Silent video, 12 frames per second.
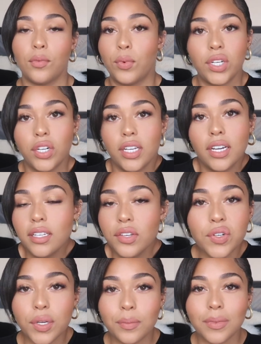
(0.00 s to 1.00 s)
when you're young,
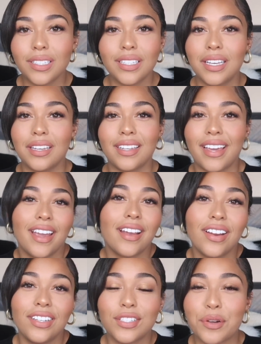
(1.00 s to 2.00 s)
you don't really
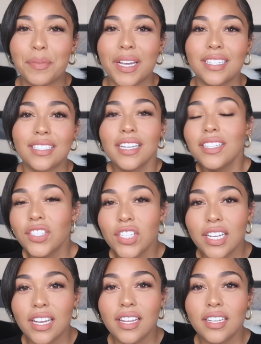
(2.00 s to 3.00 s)
care, you don't pay
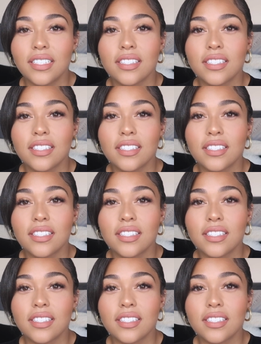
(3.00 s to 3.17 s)
attention,